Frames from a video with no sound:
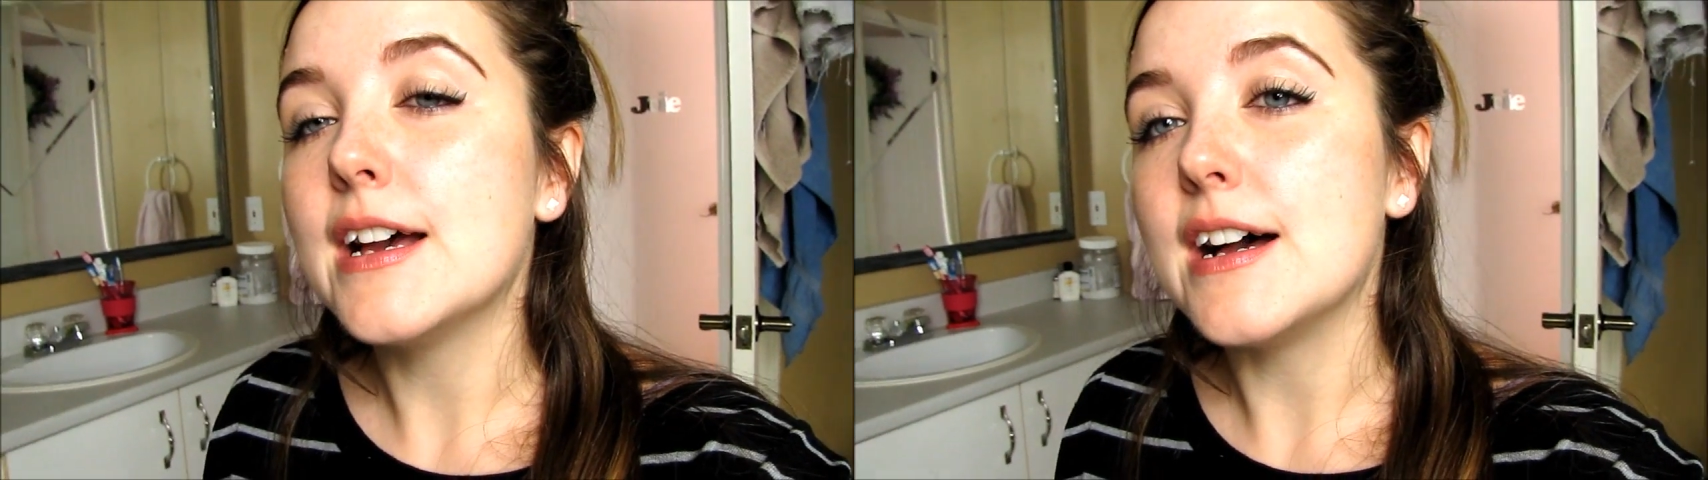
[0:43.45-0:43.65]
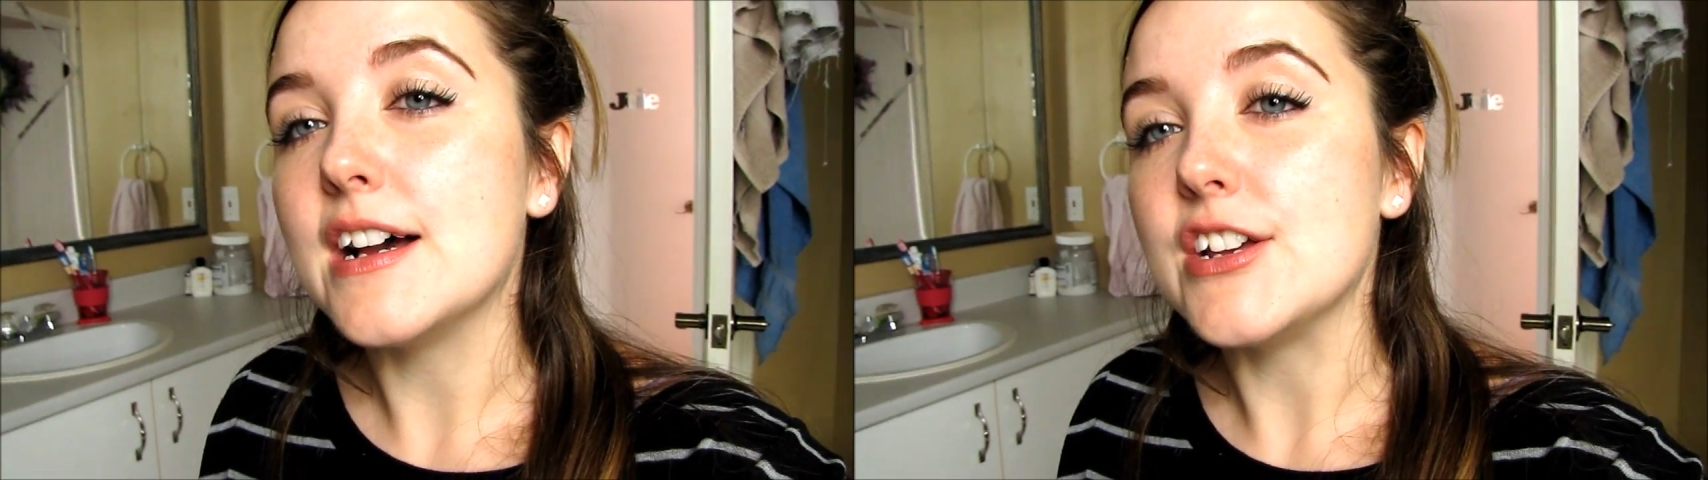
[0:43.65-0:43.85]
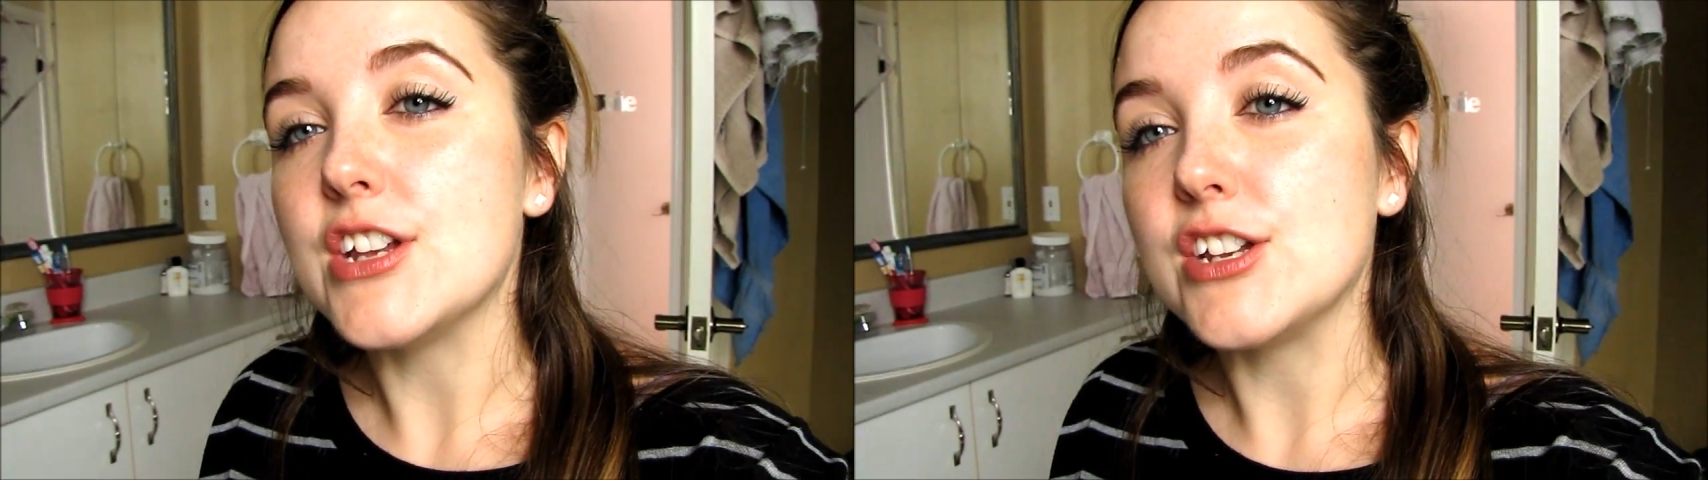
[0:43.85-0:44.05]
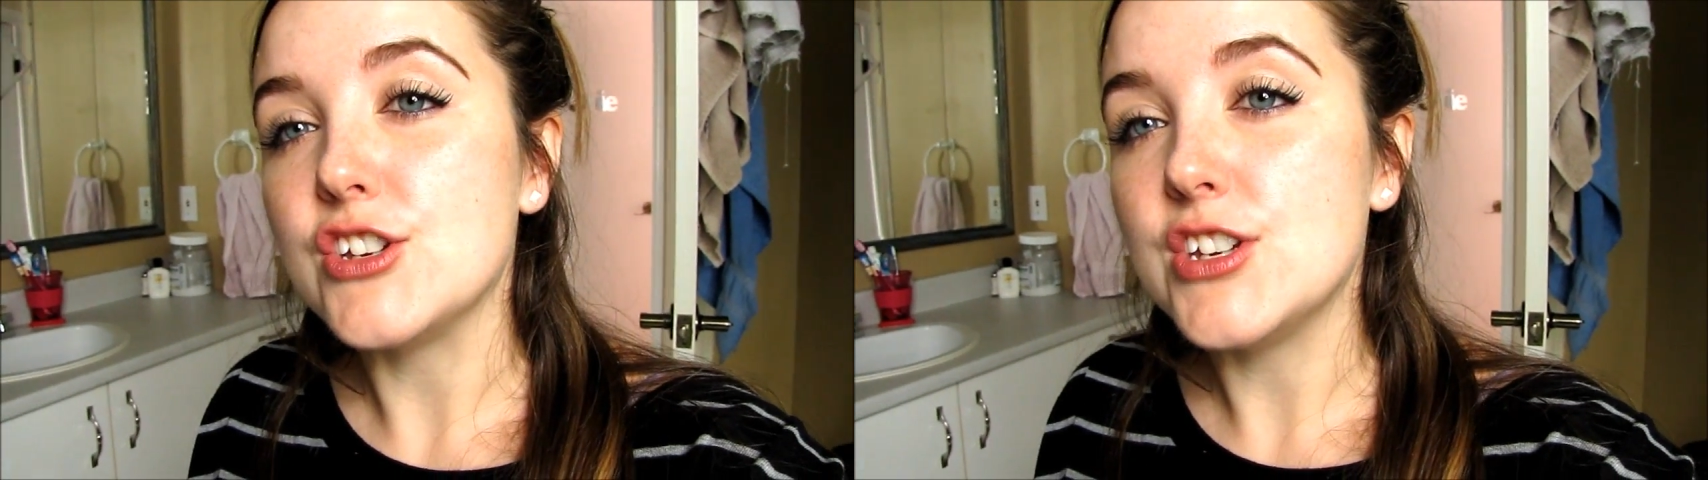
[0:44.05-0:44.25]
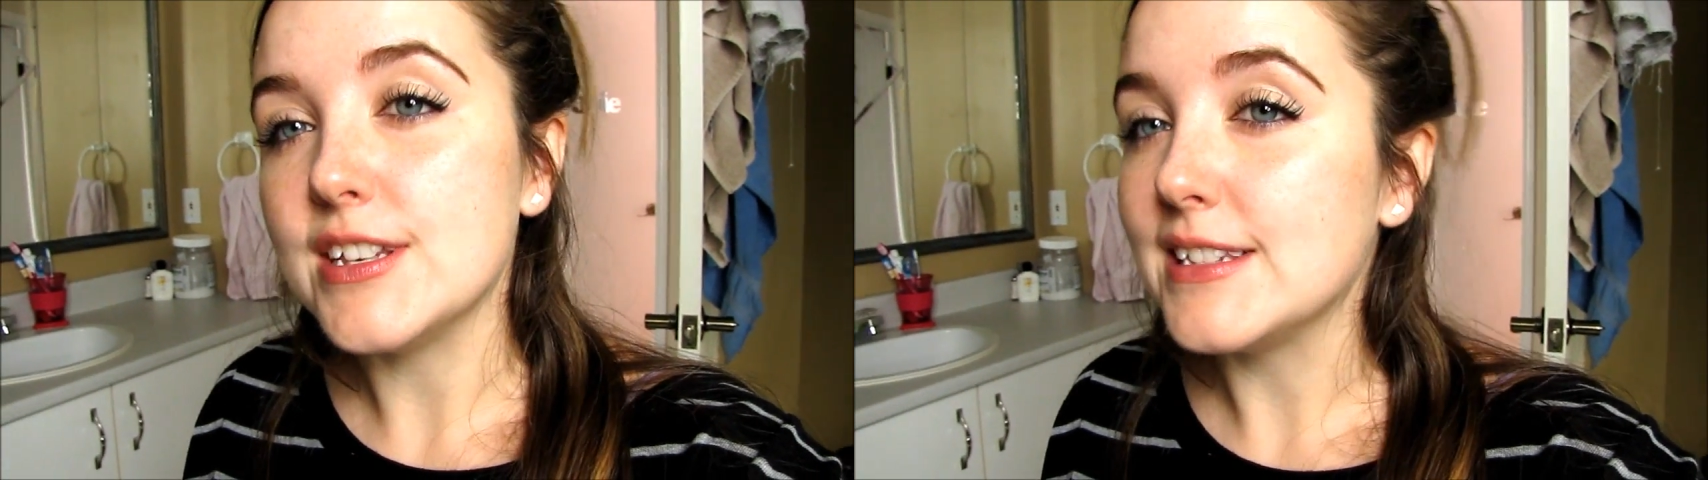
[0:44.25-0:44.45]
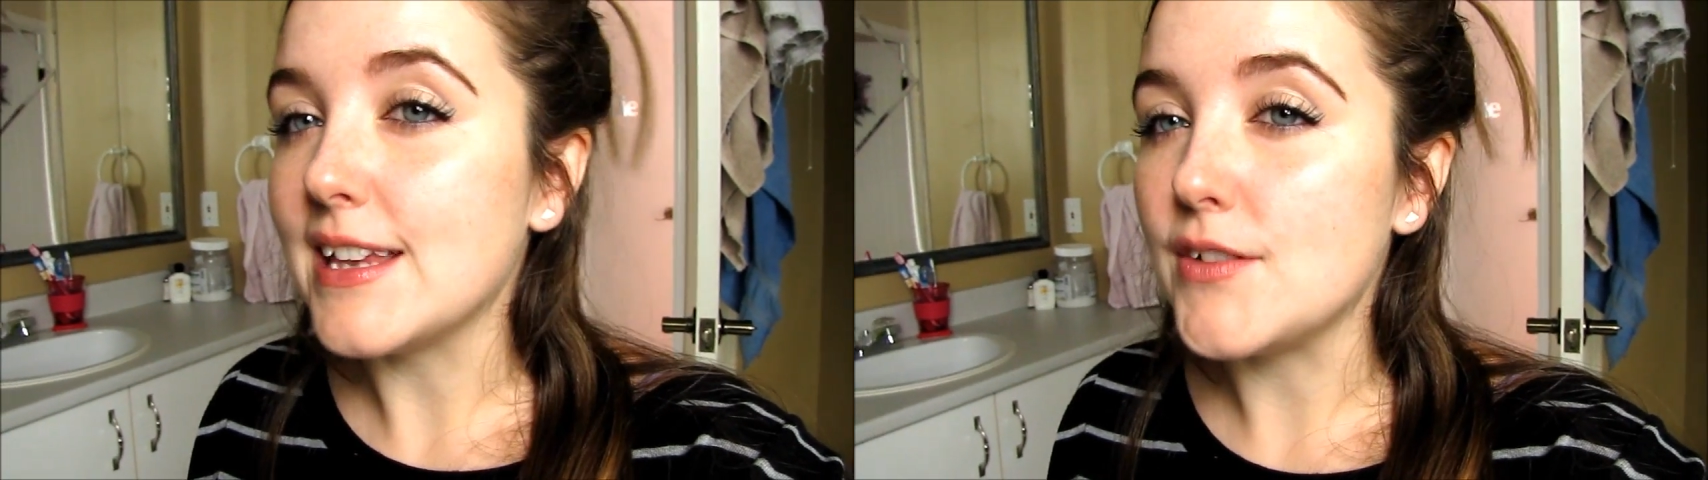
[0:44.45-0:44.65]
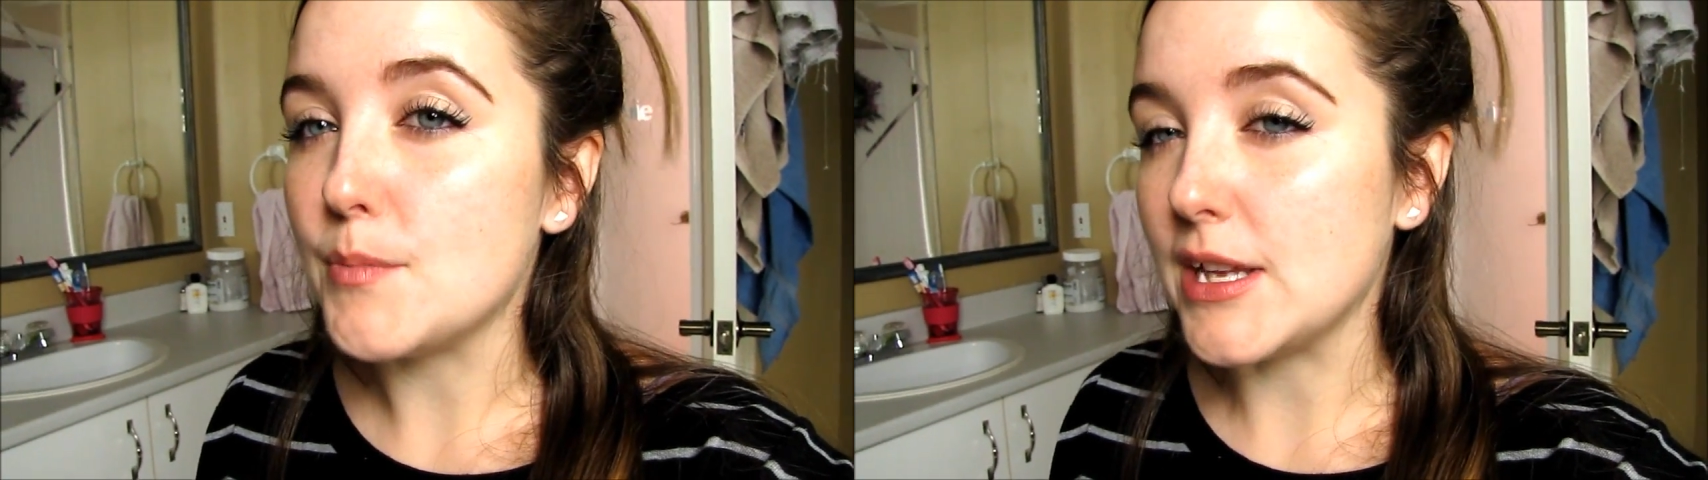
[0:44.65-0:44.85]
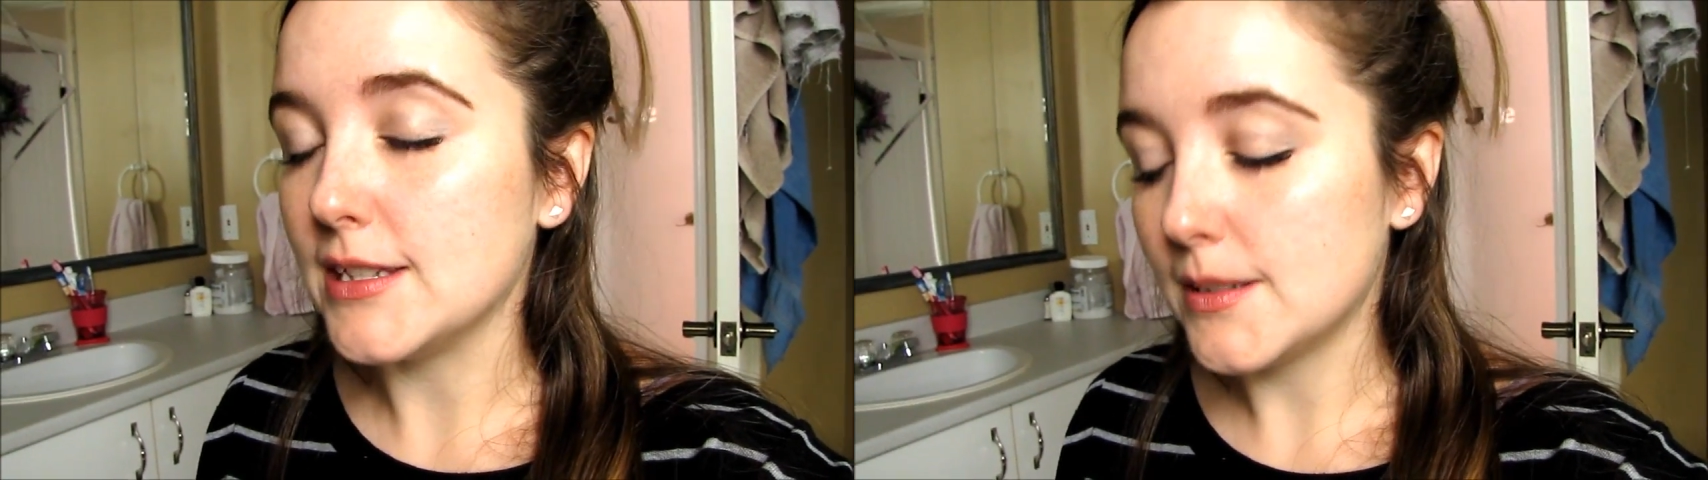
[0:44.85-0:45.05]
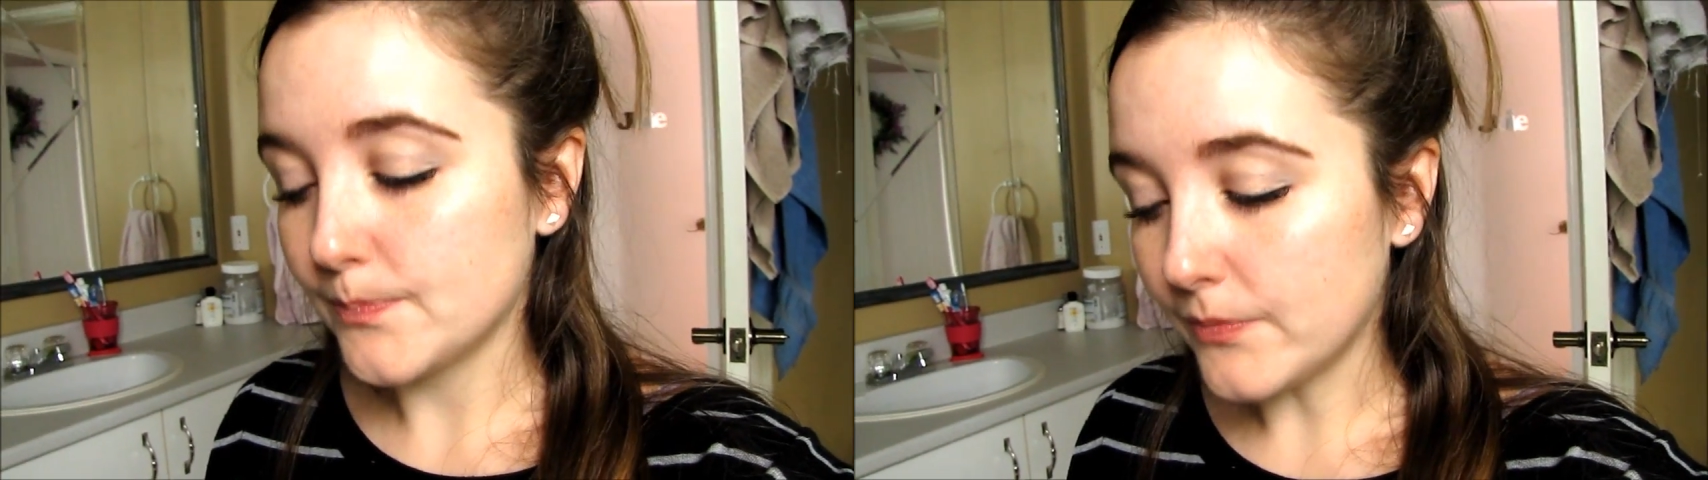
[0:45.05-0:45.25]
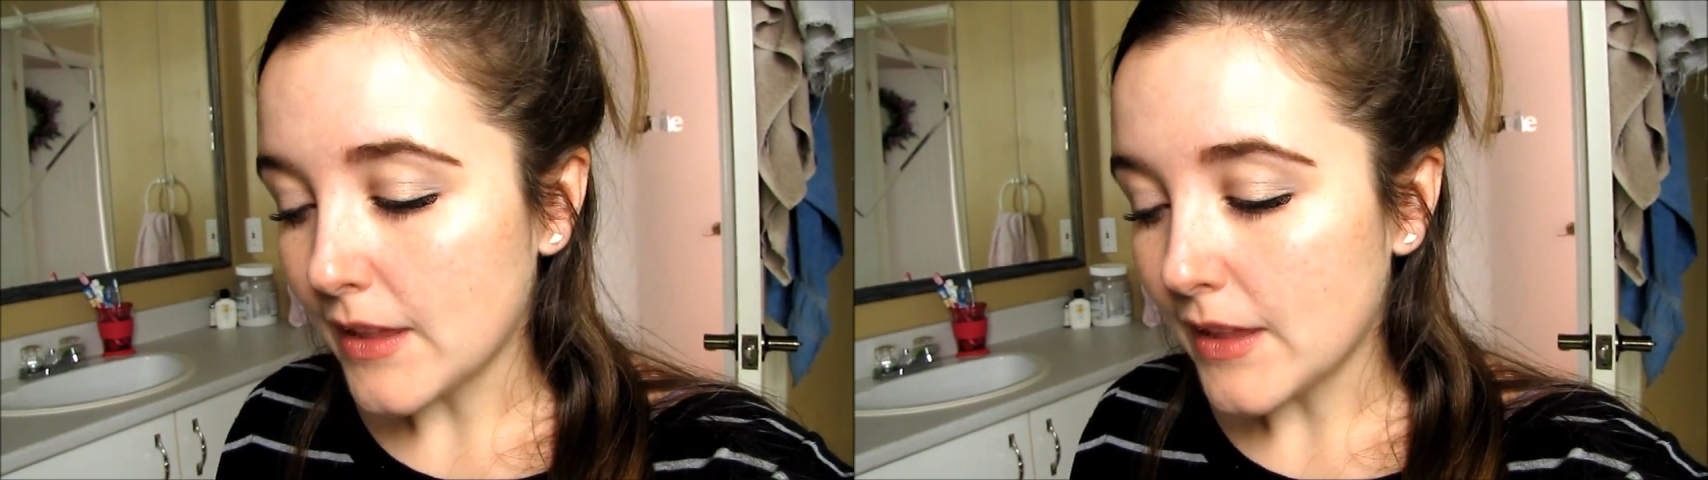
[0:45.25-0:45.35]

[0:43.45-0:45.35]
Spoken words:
and she is 7 months.